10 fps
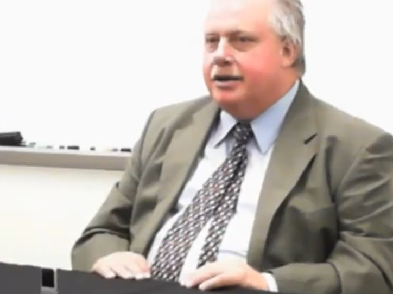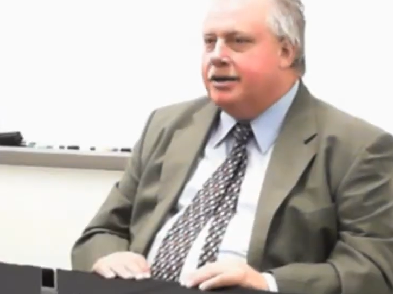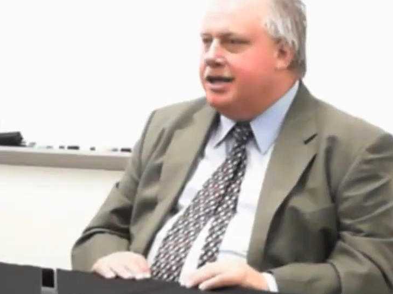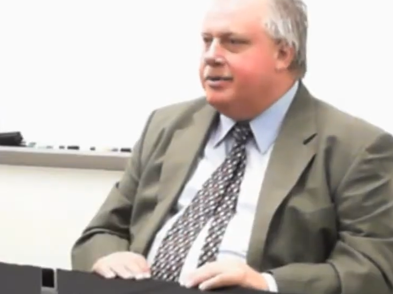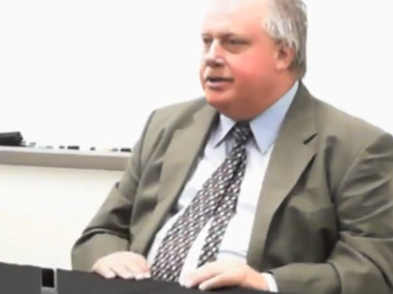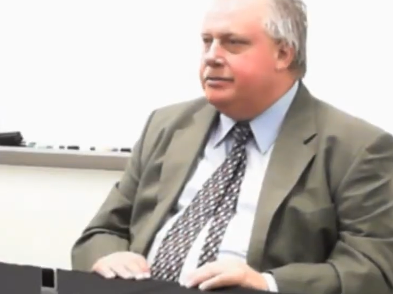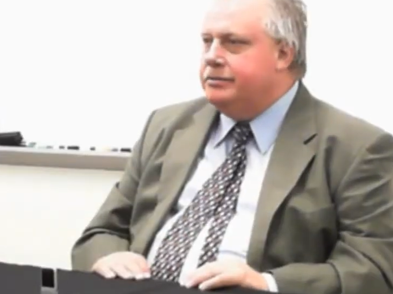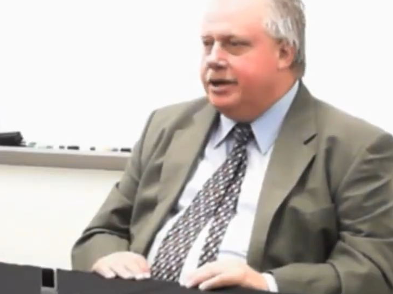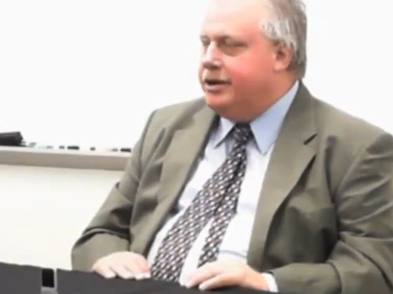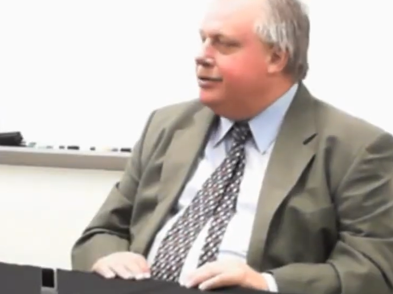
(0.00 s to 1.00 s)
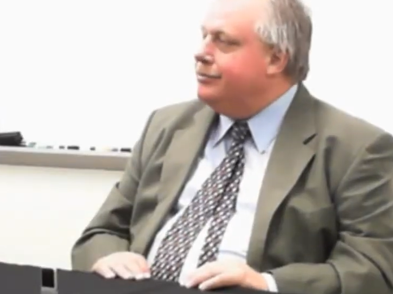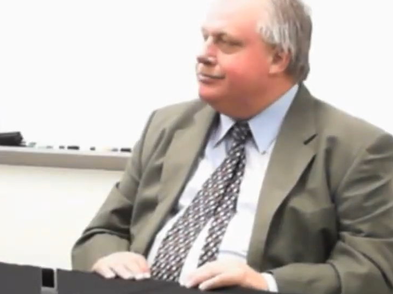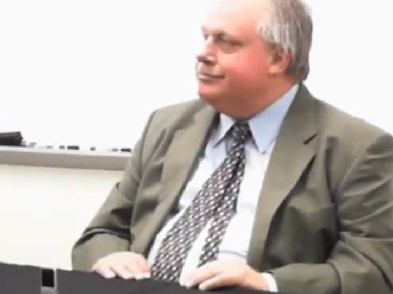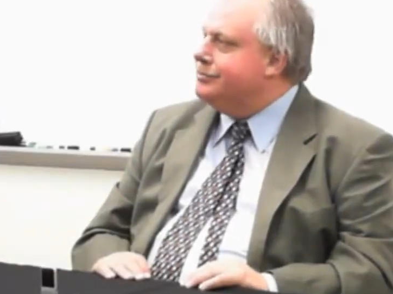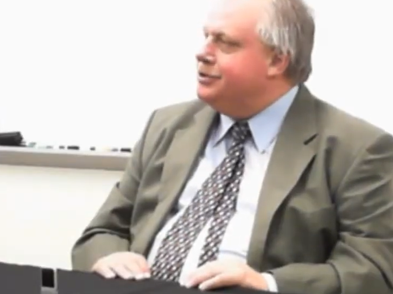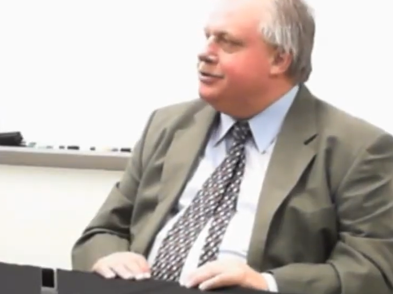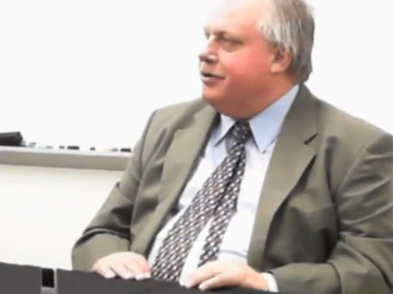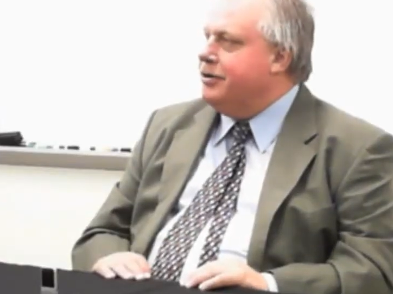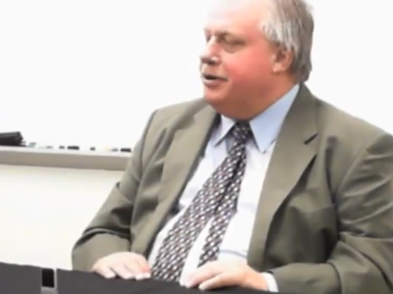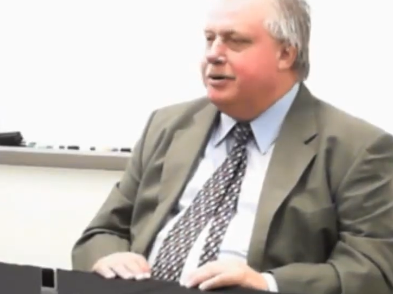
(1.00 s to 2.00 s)
clubbing? No. You go
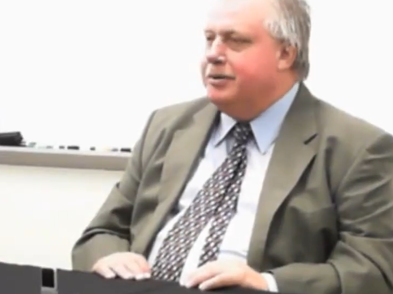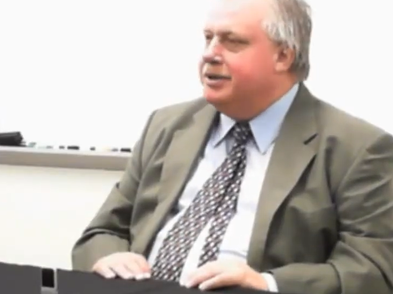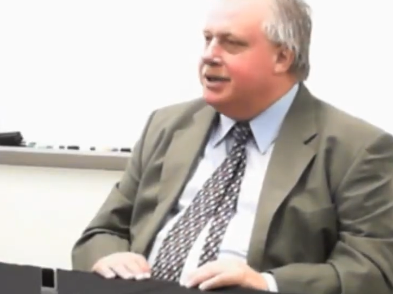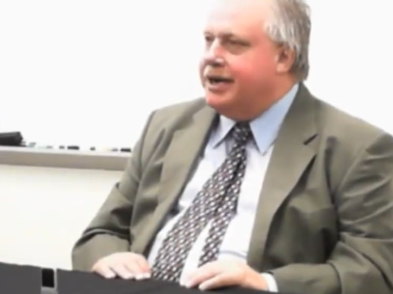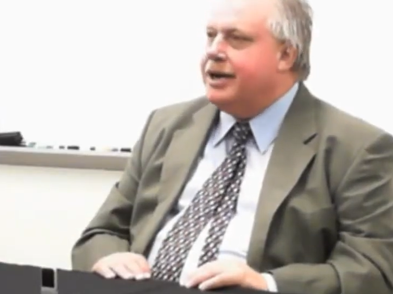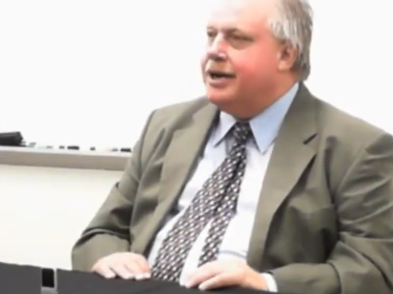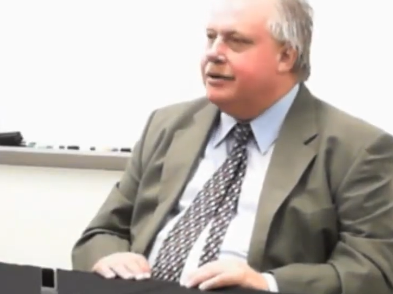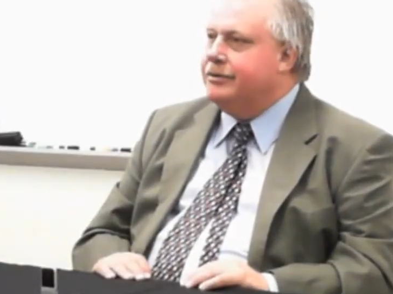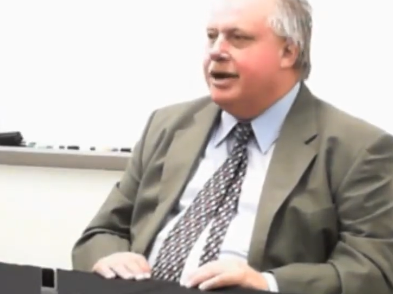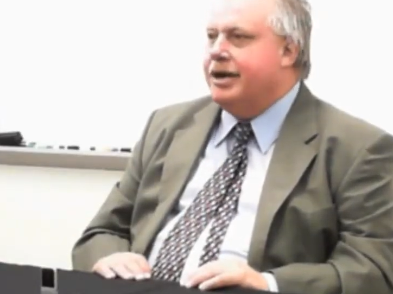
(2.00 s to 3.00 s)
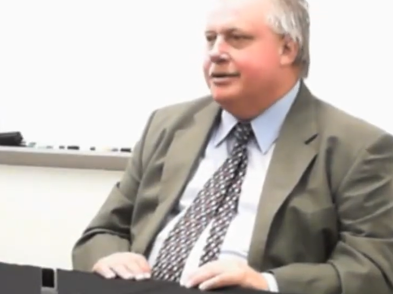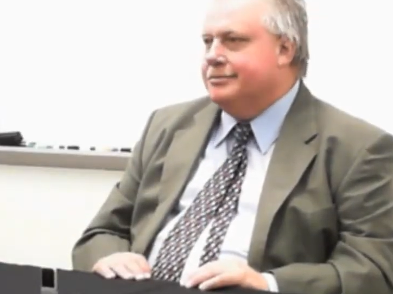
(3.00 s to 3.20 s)
home and lay down, right?